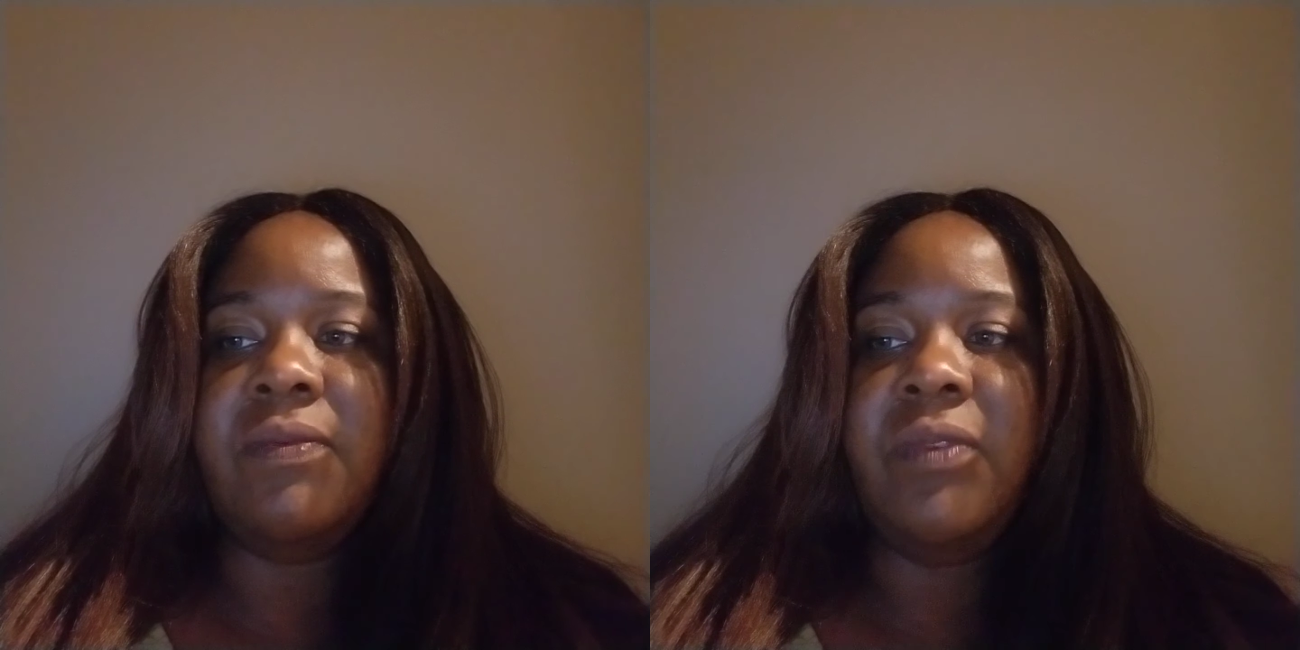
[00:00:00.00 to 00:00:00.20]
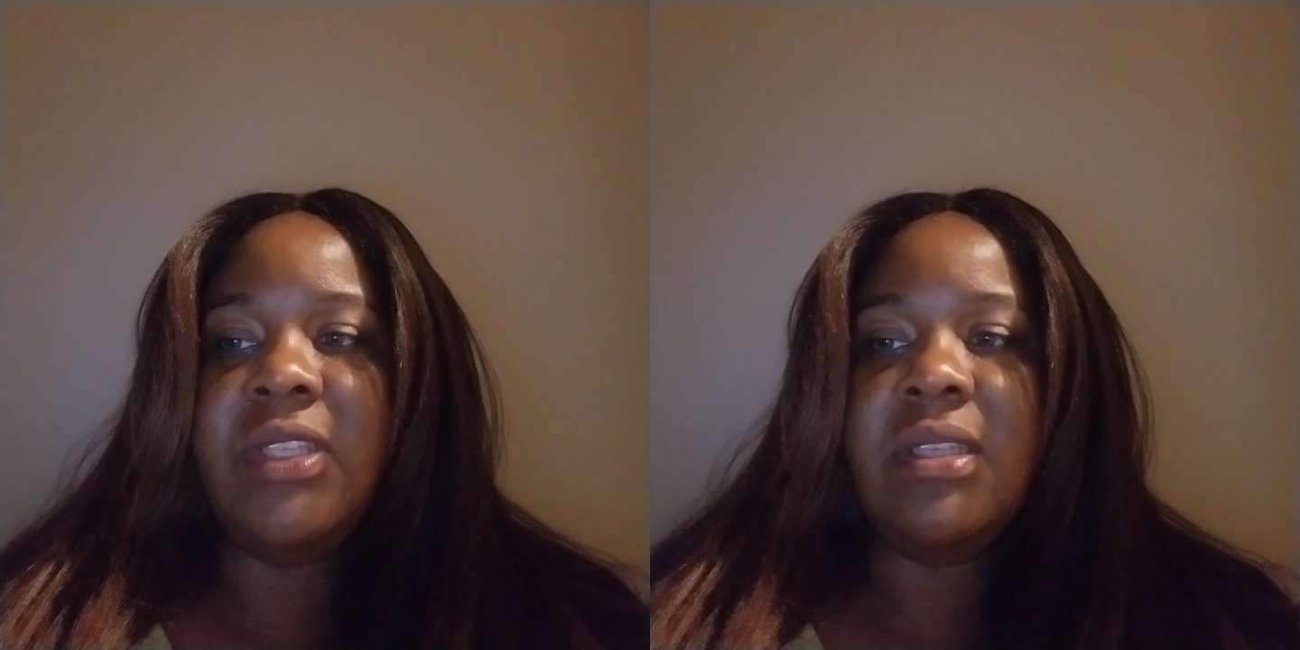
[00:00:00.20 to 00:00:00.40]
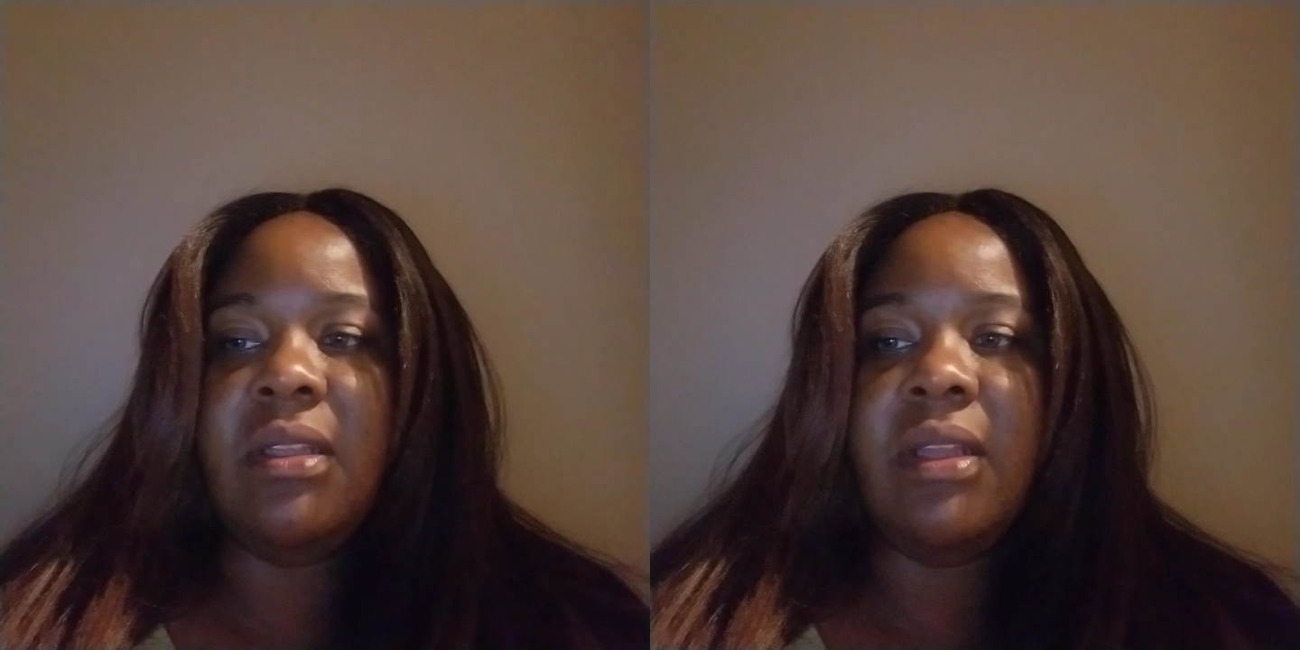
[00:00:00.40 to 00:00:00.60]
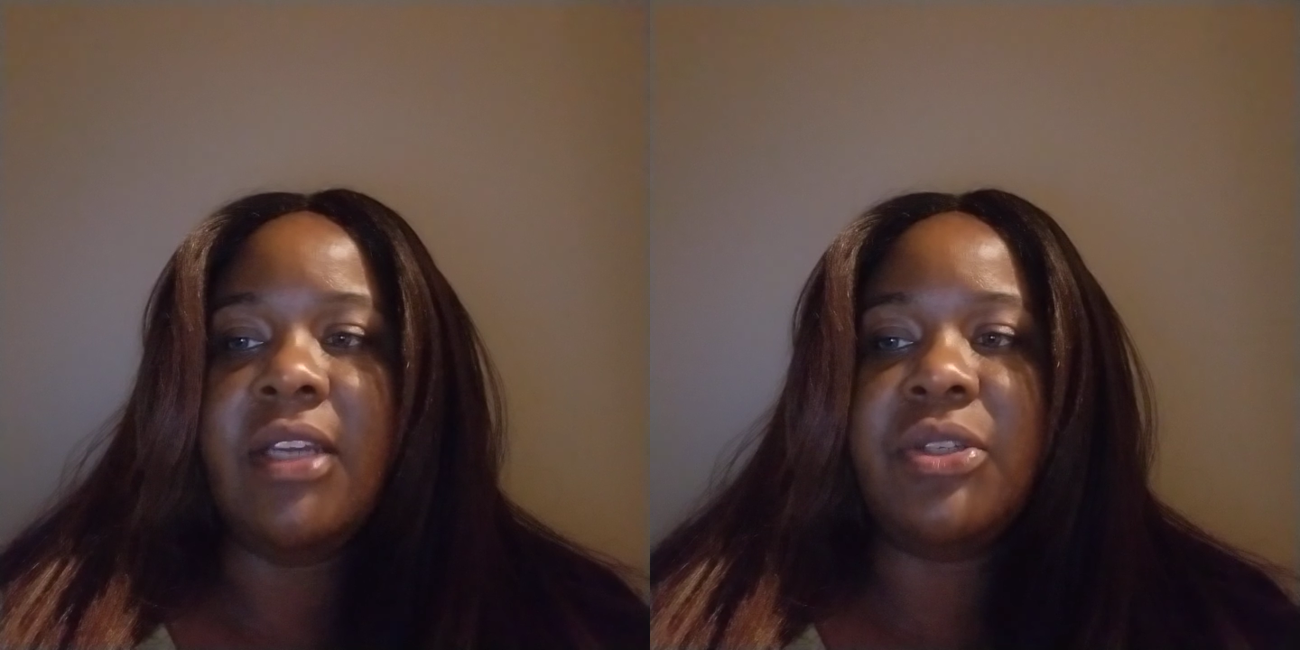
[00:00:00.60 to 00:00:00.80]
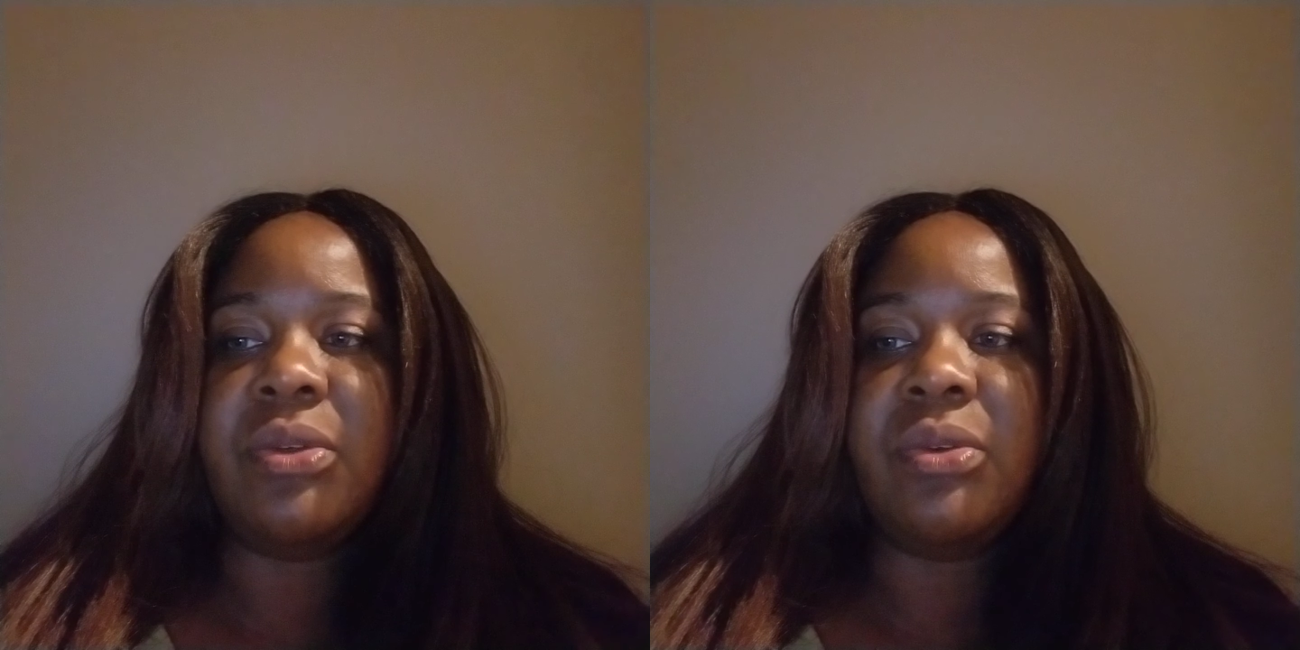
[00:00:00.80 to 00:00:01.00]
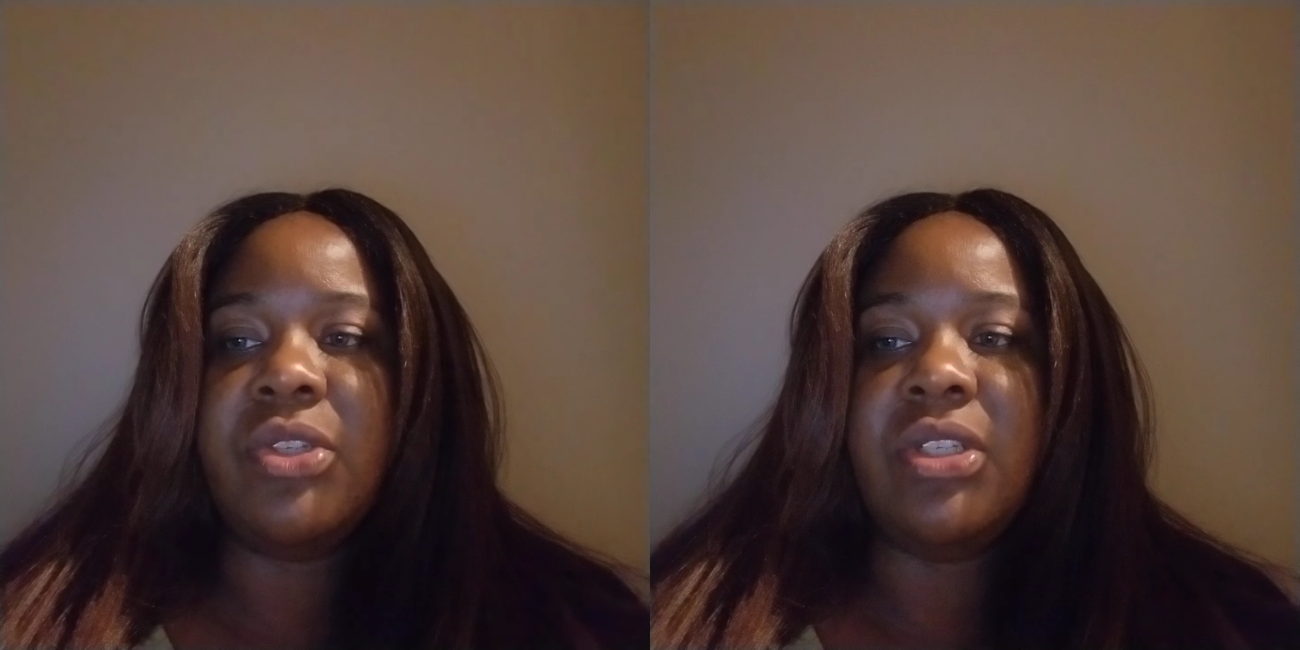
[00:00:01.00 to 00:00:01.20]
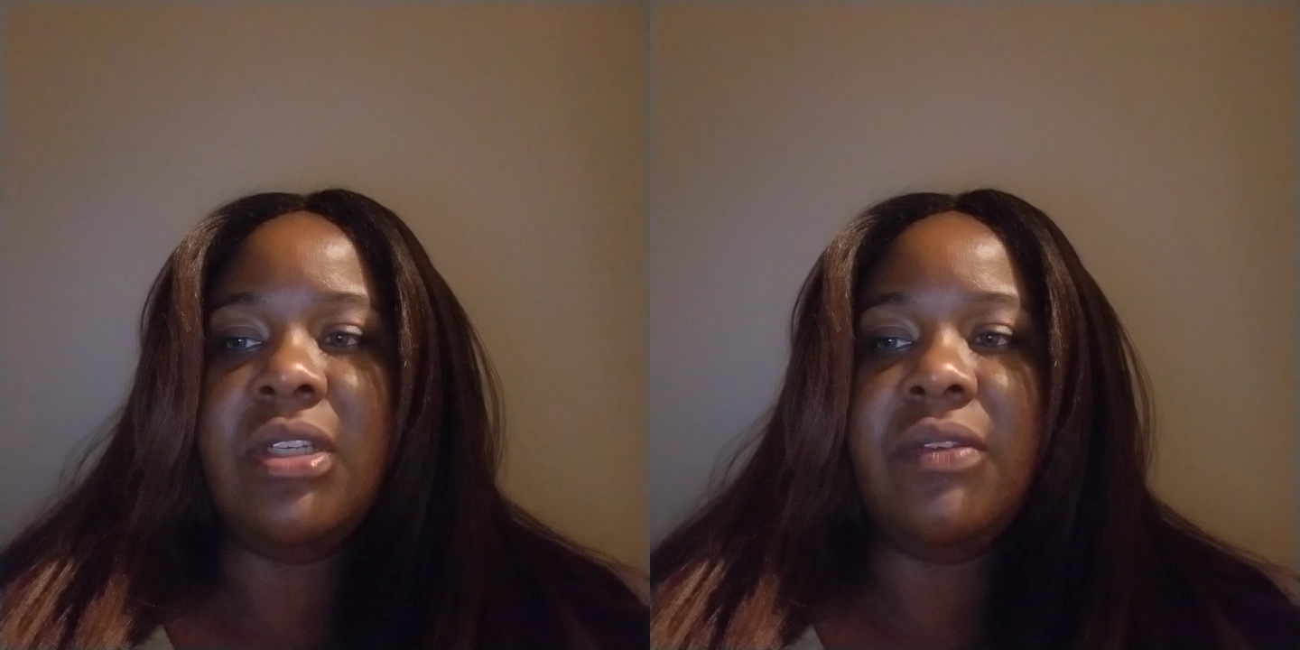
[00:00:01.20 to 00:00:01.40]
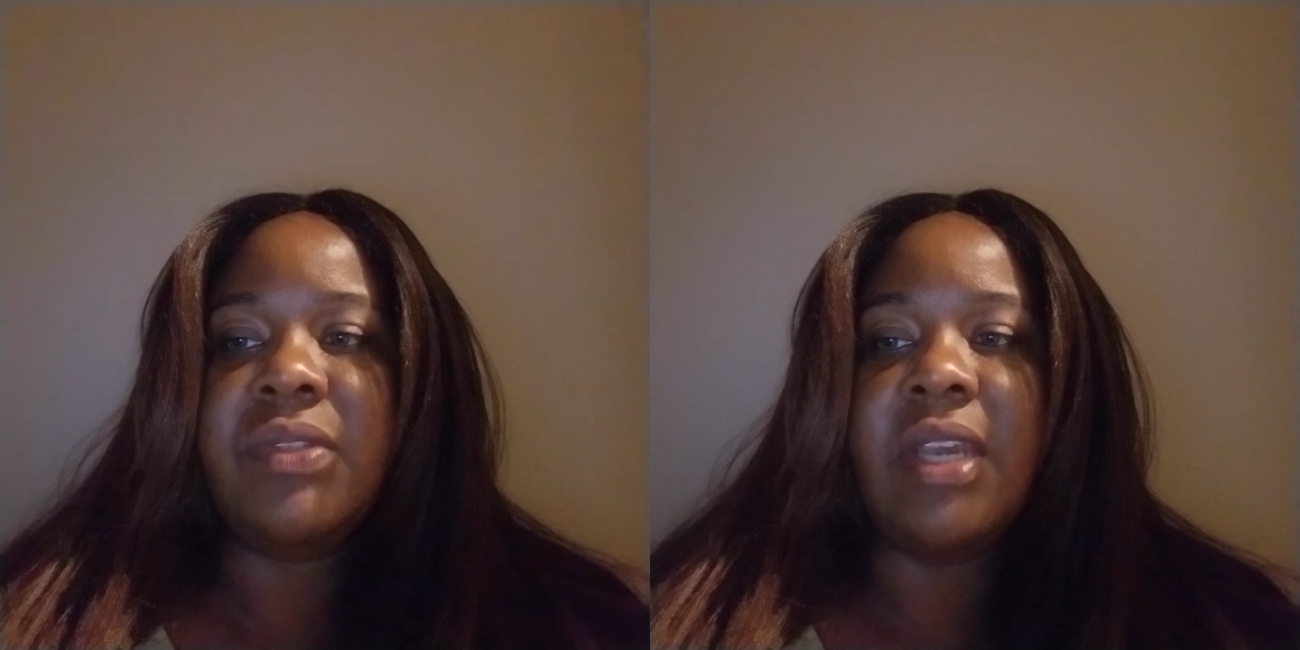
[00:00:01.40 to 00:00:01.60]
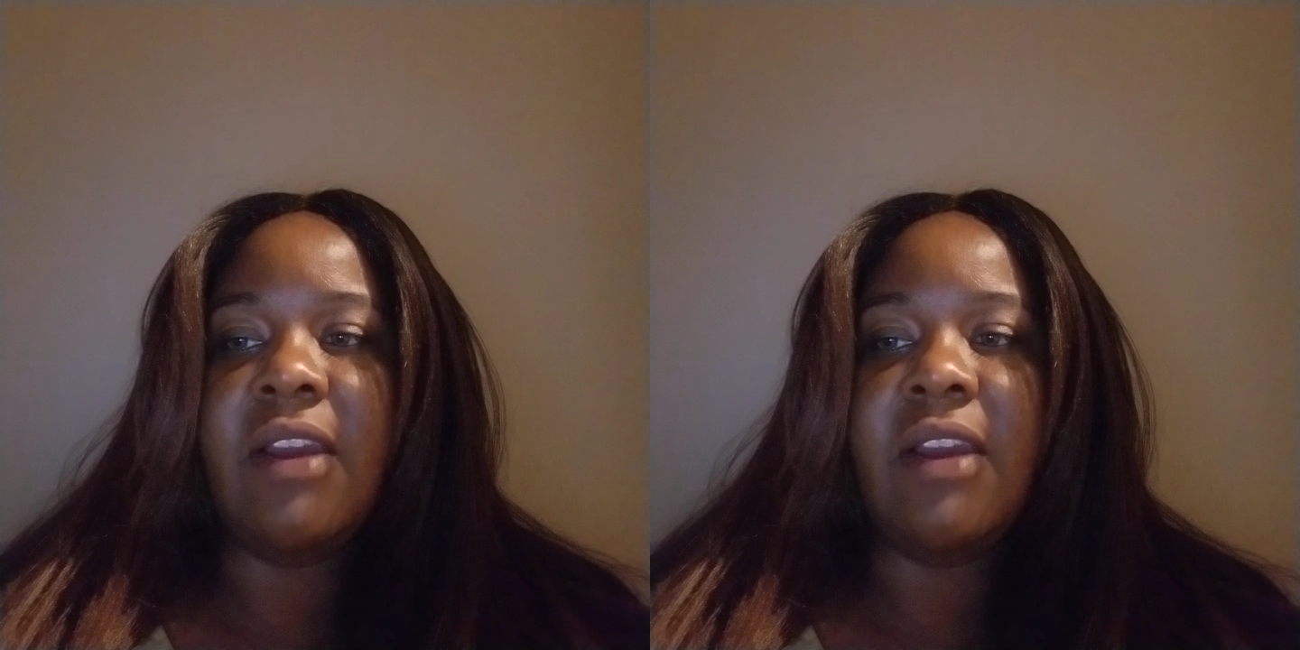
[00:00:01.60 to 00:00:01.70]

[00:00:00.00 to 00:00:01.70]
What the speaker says: physiological shifts